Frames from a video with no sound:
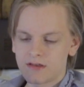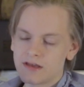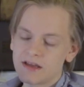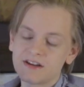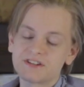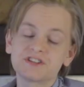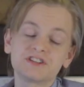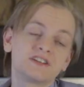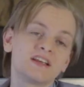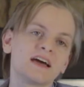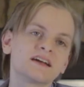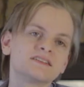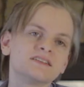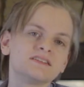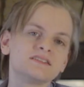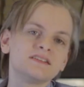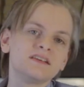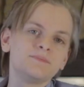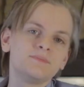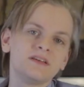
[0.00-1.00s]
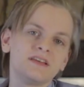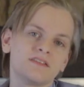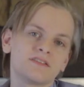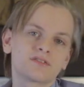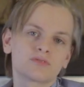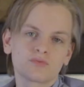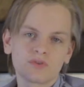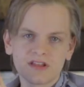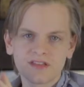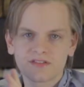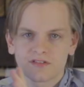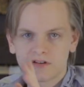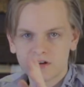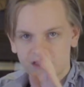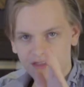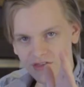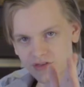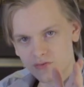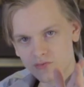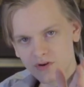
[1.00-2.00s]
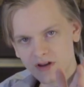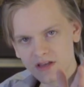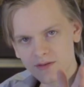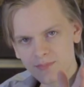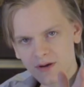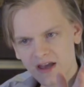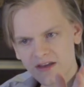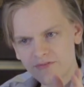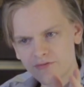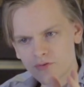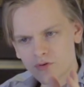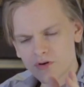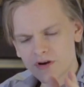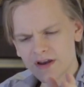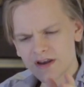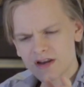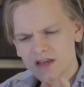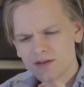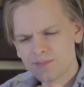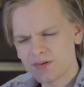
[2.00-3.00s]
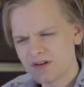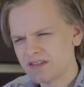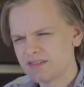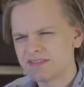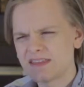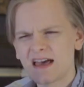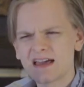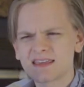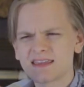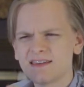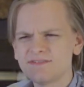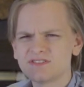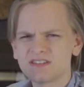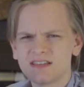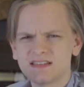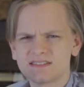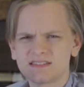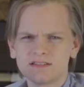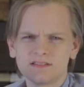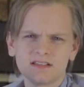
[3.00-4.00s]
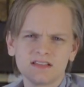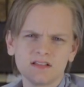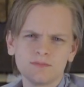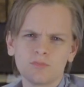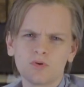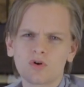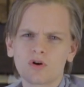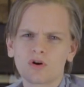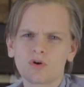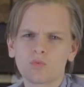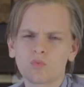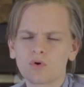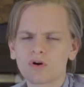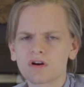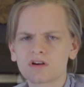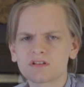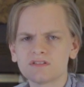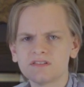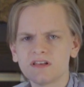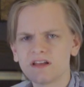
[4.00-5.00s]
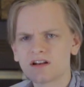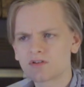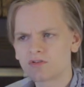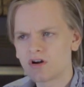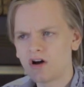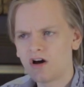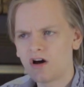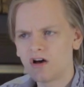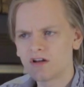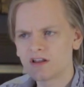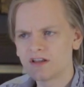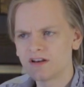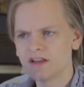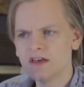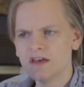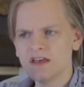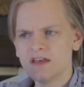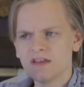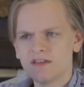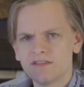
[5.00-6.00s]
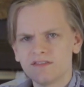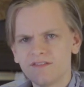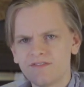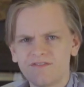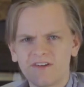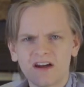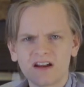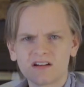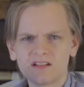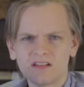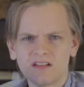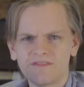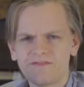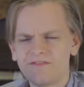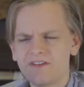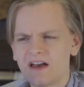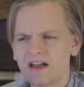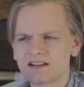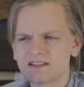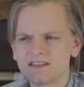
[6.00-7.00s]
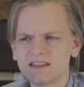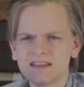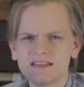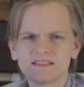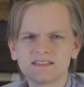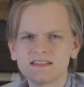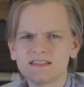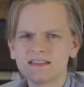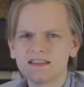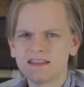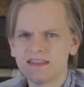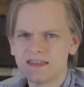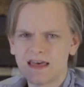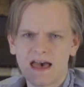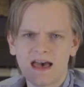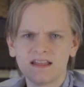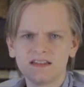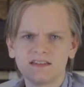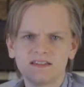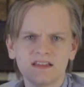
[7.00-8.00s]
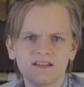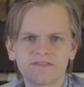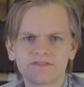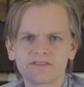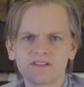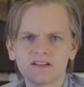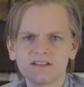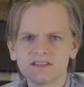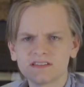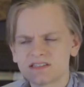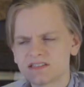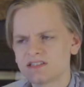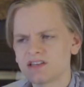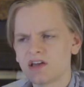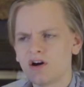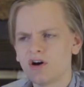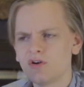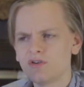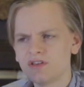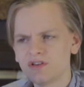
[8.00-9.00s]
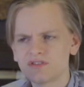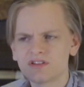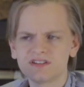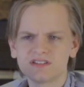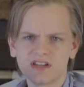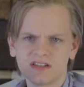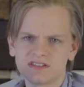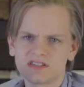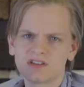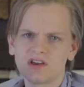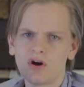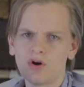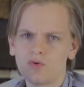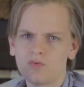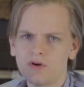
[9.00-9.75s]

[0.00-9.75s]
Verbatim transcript: It should technically be 333 by 480, but that gives us a little more work later on, and the final effect isn't that different, so you can just go